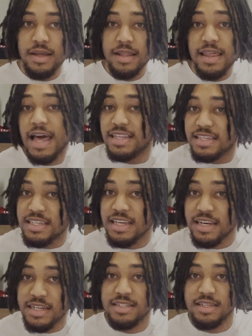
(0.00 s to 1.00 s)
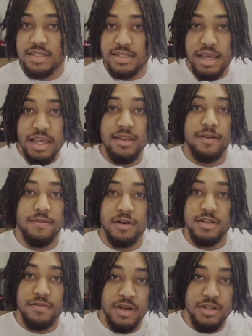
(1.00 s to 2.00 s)
that scene exists in the
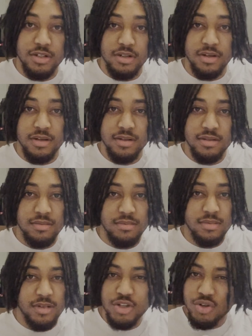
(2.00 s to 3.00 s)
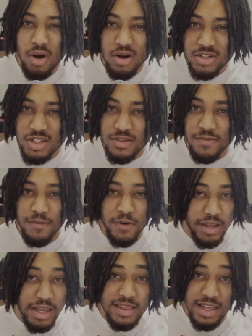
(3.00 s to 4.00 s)
First Avenger. Did you all just
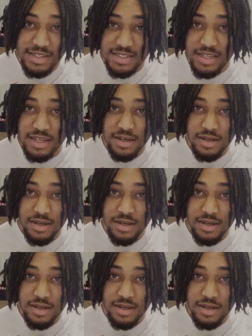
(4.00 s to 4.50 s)
forget that scene?